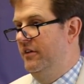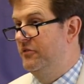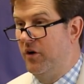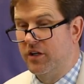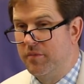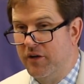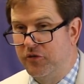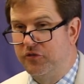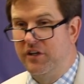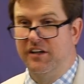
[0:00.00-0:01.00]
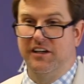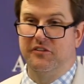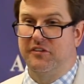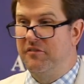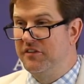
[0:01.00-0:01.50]
They talked about seceding
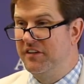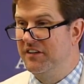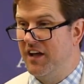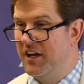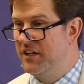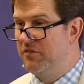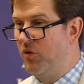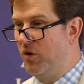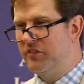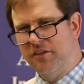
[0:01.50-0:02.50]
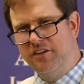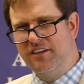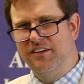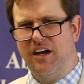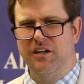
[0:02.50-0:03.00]
in 1794.
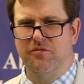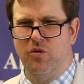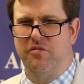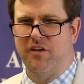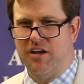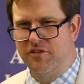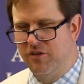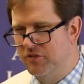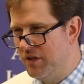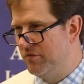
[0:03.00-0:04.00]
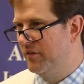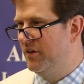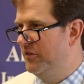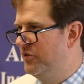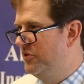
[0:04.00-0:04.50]
1794, 5 years after the
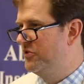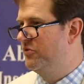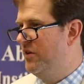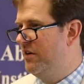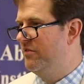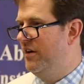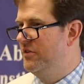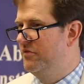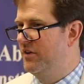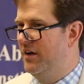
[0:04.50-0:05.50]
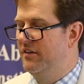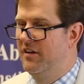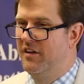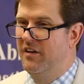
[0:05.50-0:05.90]
Constitution is ratified, you've got